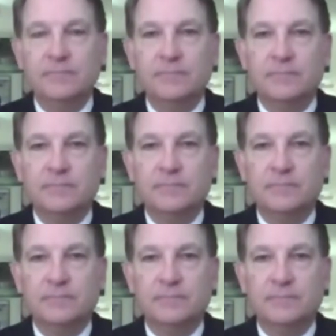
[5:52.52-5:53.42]

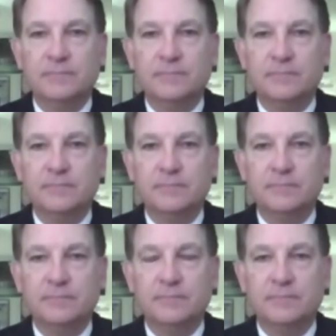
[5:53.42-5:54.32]

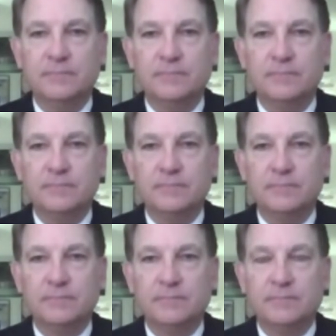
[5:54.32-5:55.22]

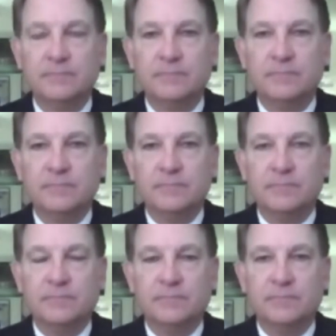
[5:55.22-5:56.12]

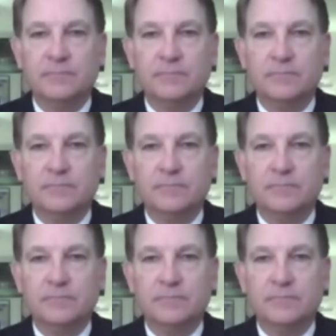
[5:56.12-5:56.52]
(not speaking)